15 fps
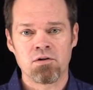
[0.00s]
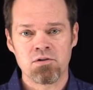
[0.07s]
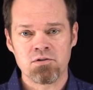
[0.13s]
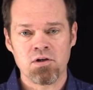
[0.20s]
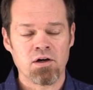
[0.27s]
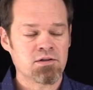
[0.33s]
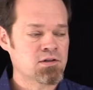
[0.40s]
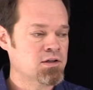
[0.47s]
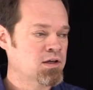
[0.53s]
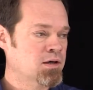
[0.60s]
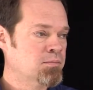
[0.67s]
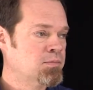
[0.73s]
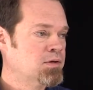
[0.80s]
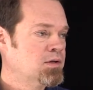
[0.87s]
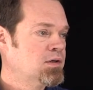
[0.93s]
You talk to
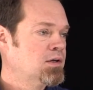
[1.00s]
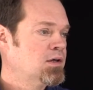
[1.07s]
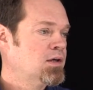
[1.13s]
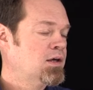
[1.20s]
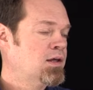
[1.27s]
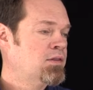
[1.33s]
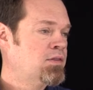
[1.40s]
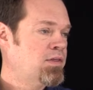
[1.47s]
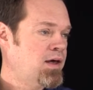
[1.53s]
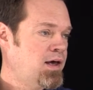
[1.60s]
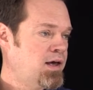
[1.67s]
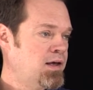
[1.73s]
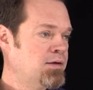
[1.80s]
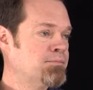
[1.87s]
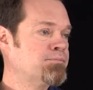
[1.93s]
them, and
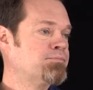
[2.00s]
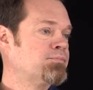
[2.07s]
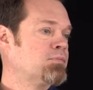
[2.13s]
they,